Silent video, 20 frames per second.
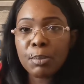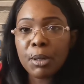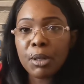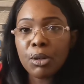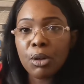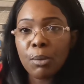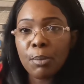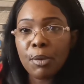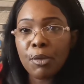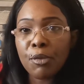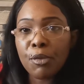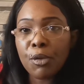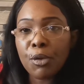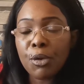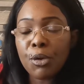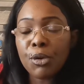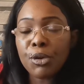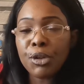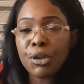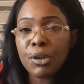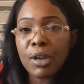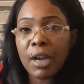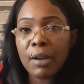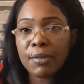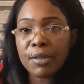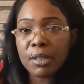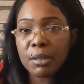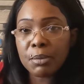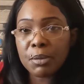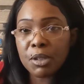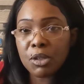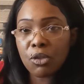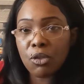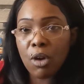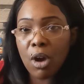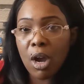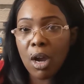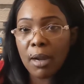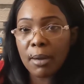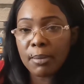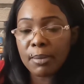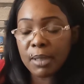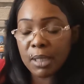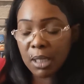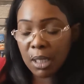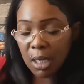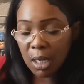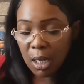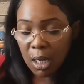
but not before you have subscribed.